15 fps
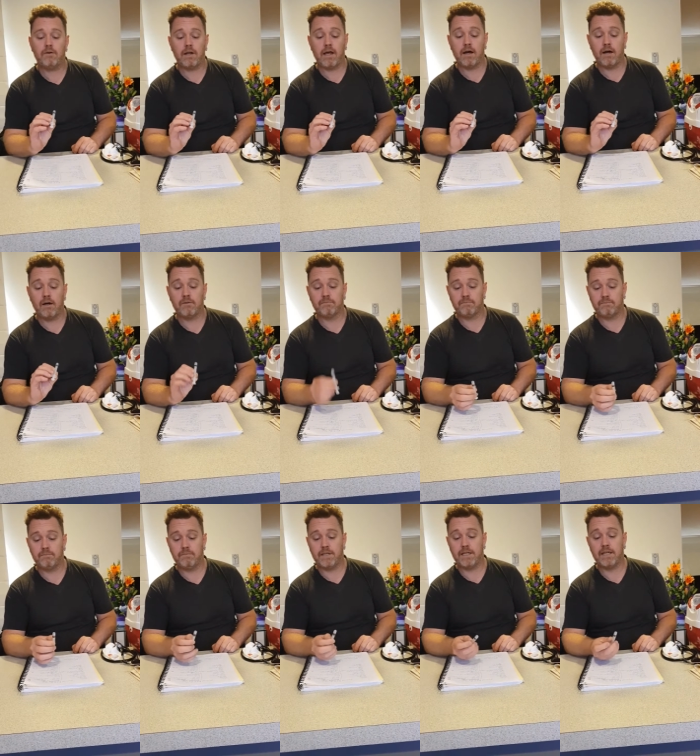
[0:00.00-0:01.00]
Now,
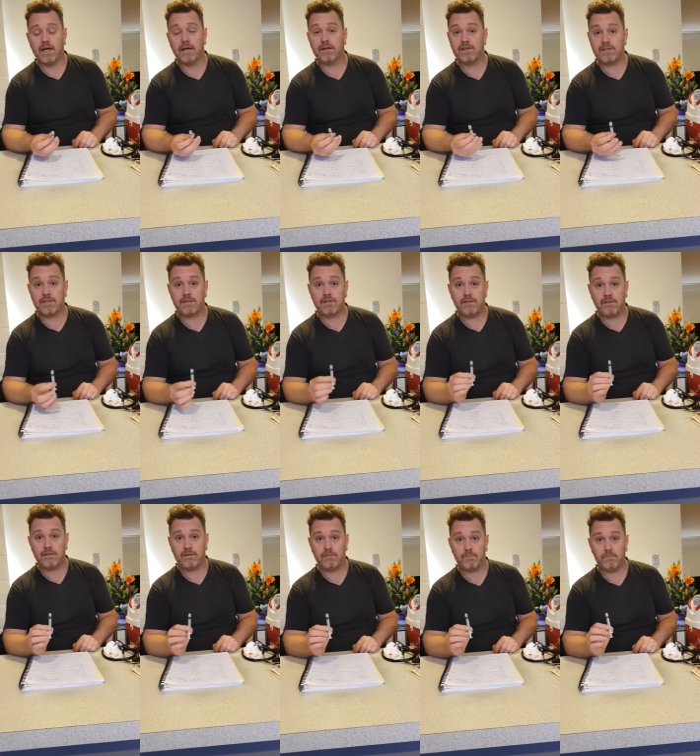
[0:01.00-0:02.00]
the youngest
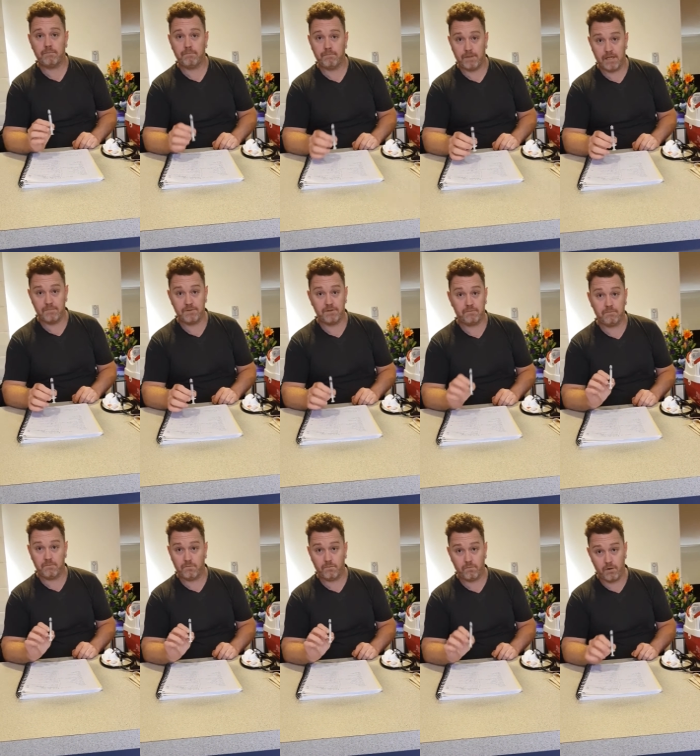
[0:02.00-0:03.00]
bubs
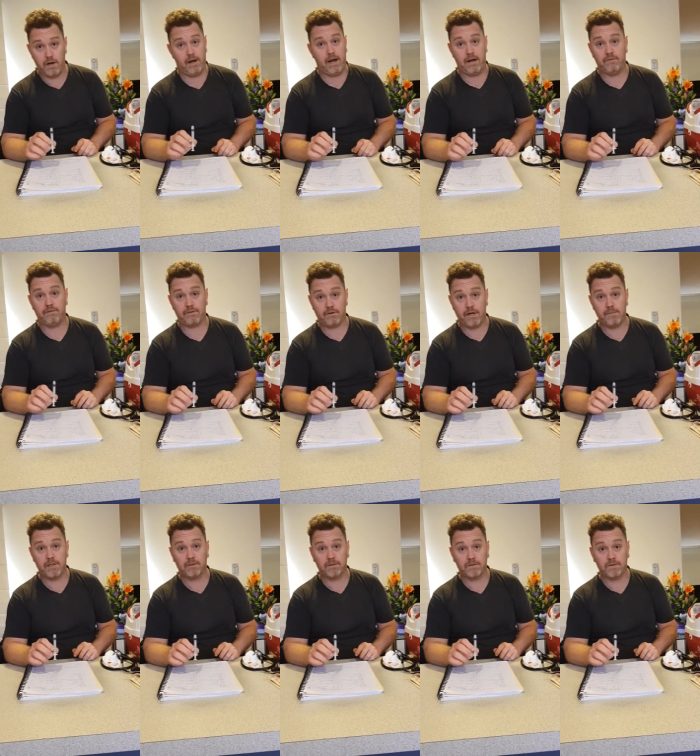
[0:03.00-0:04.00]
won't have
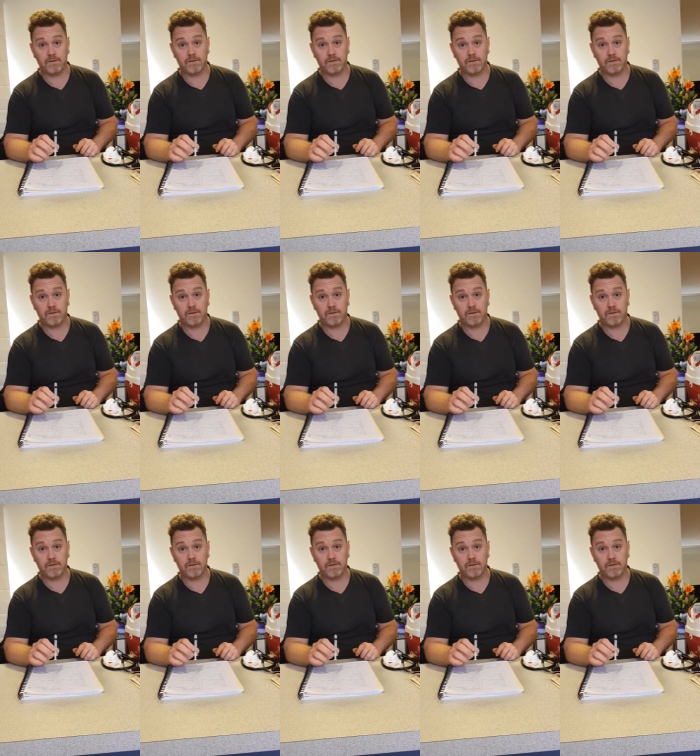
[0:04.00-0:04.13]
3ml,